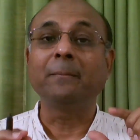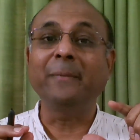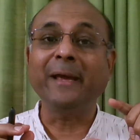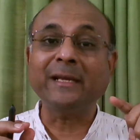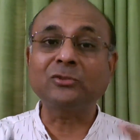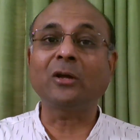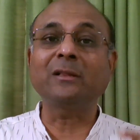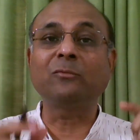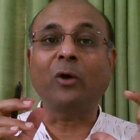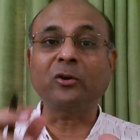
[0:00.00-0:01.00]
Based
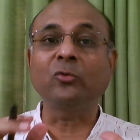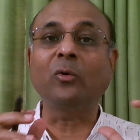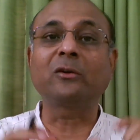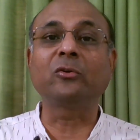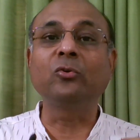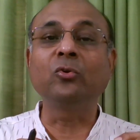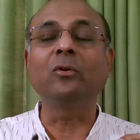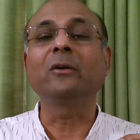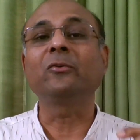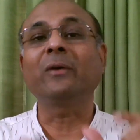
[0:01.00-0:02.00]
on what you want to
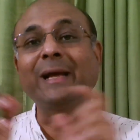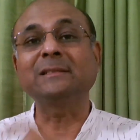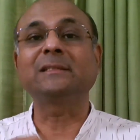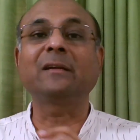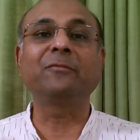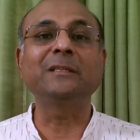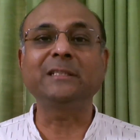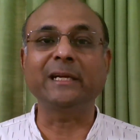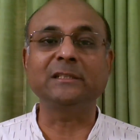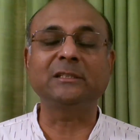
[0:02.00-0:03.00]
do, your answer will
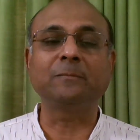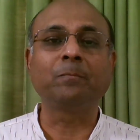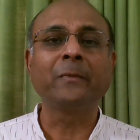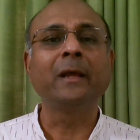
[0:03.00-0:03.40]
change.